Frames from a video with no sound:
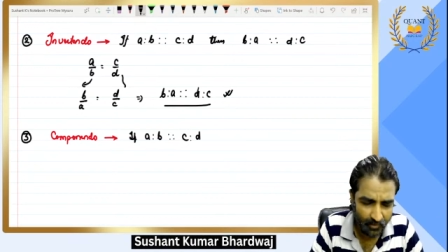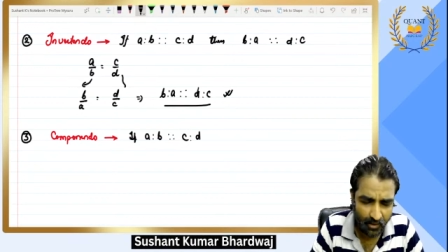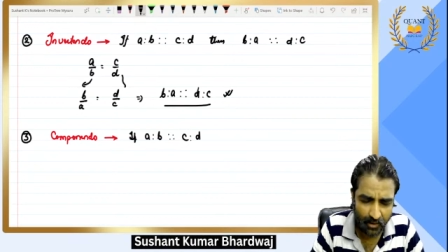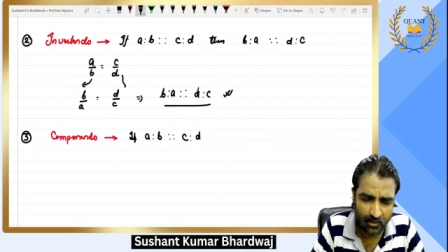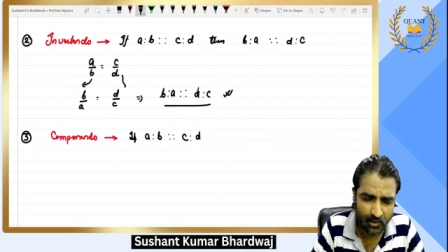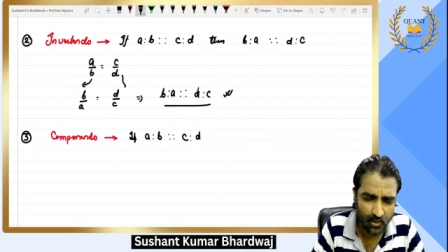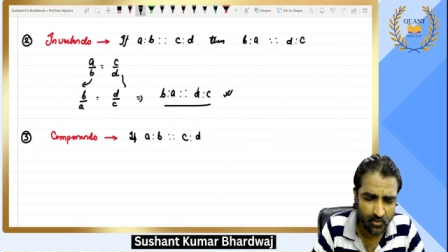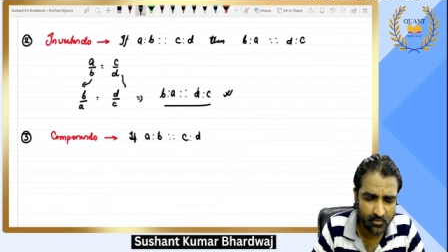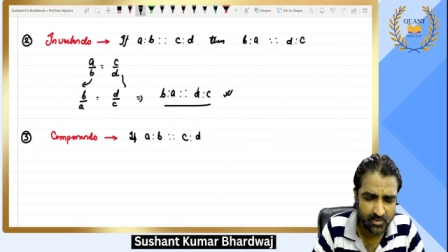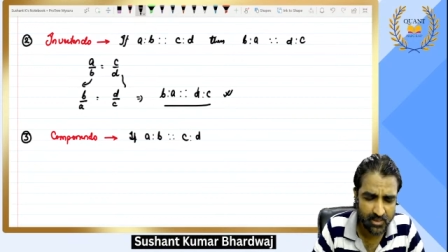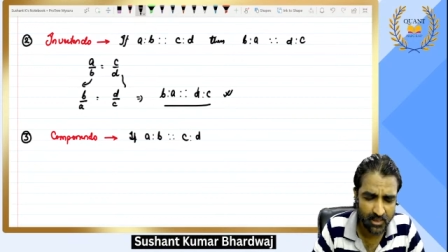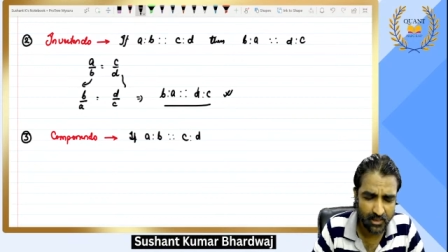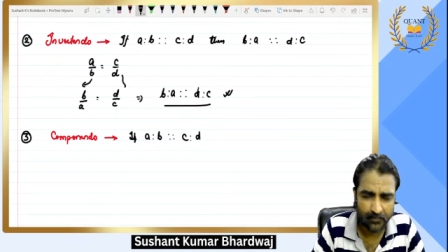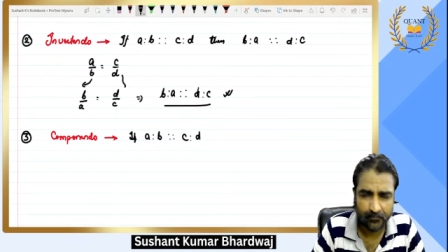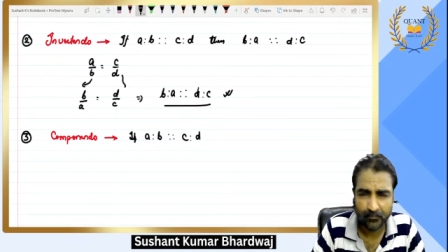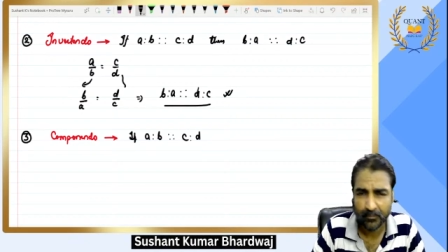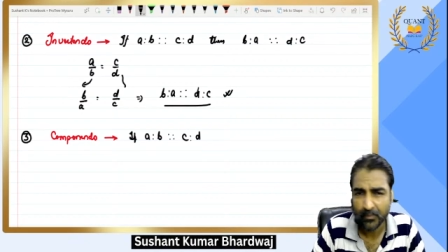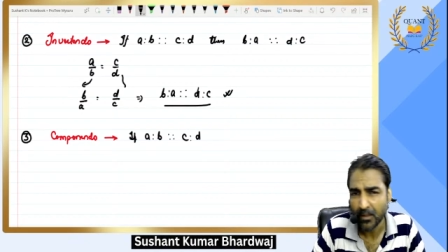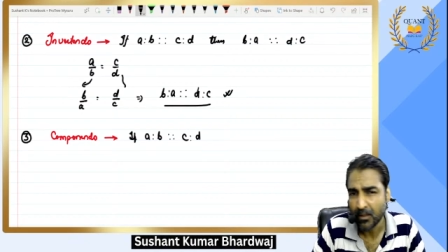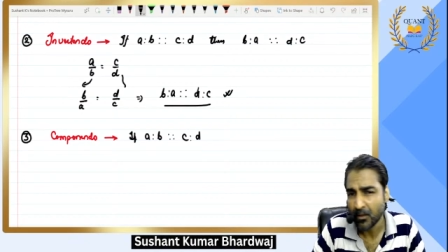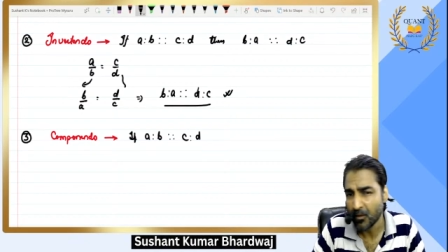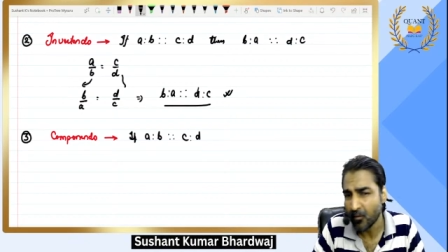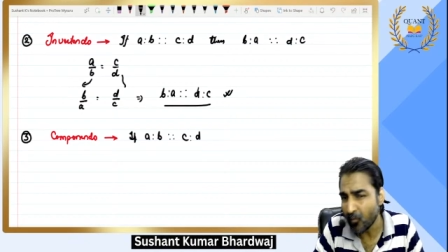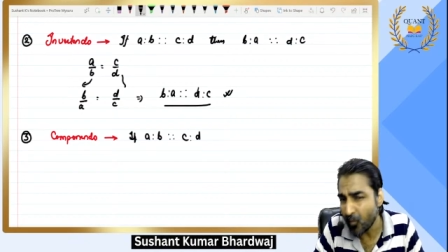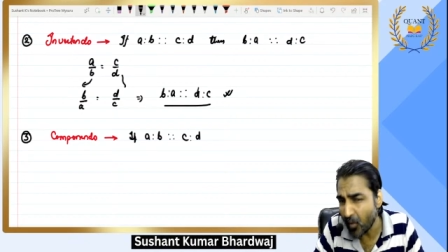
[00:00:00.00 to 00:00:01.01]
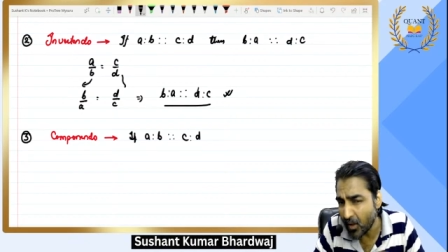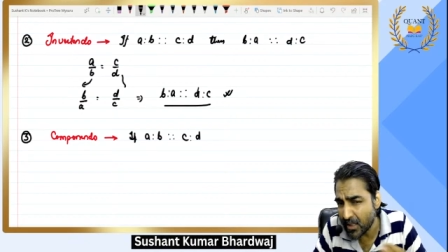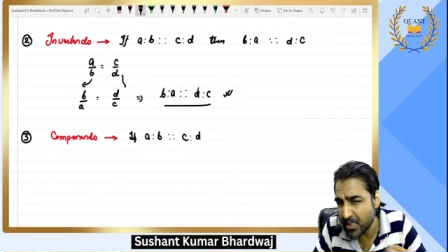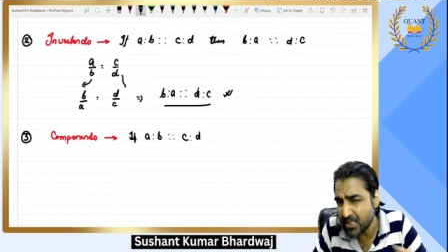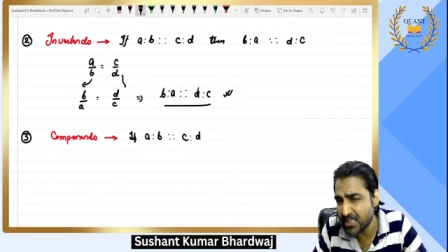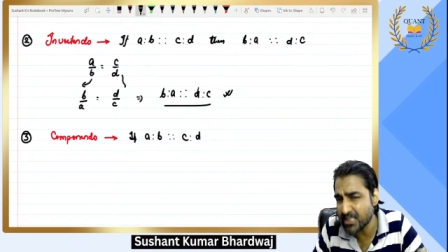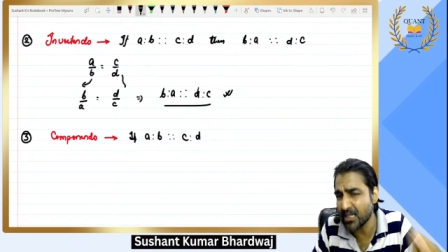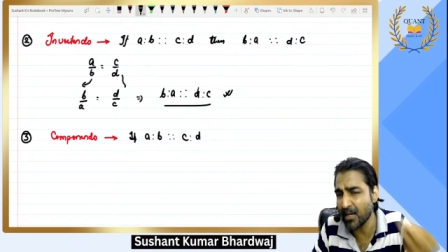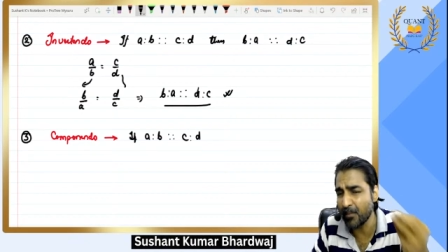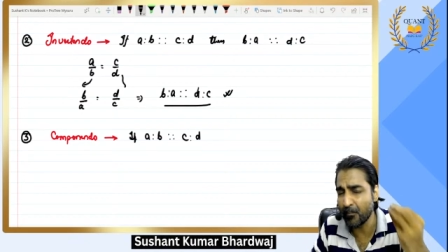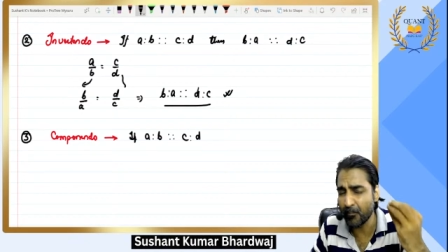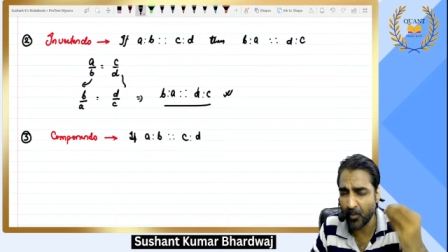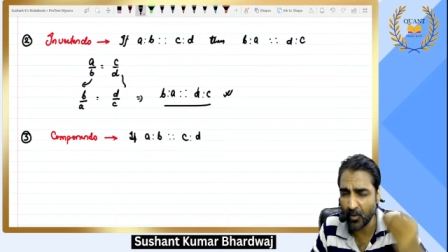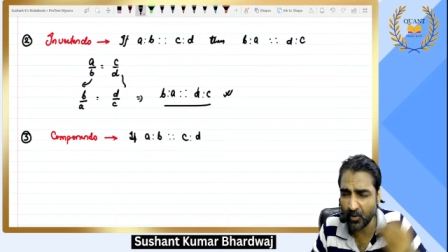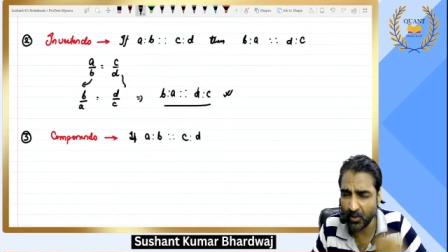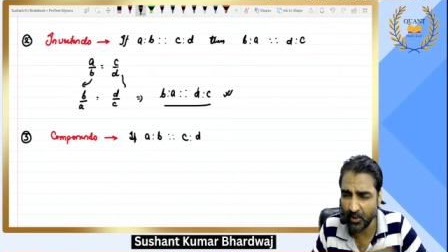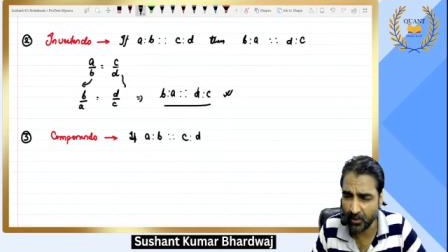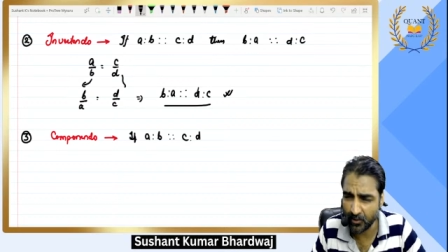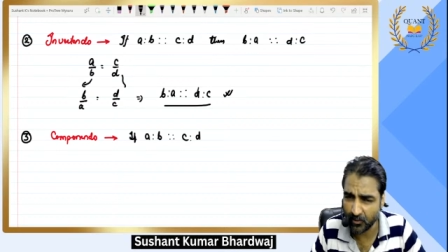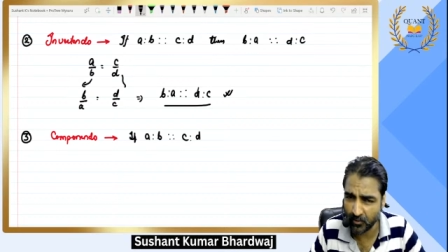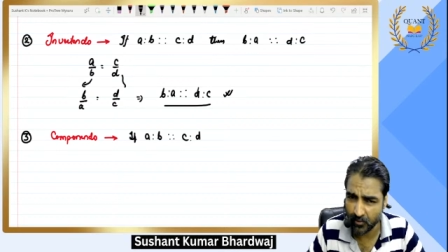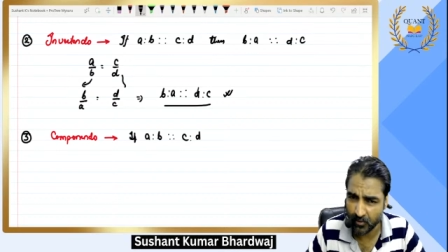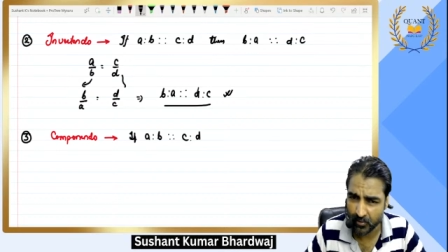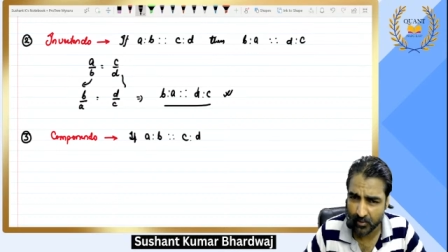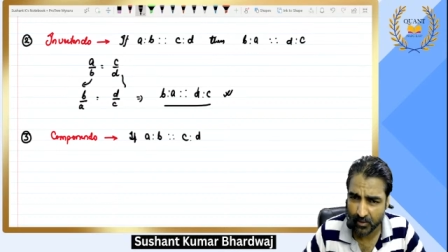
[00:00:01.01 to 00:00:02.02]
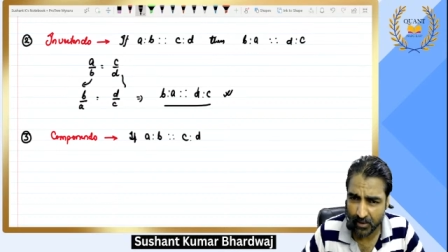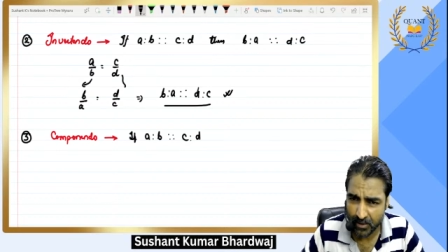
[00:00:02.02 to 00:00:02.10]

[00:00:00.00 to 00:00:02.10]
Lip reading: Now see, what is componendo?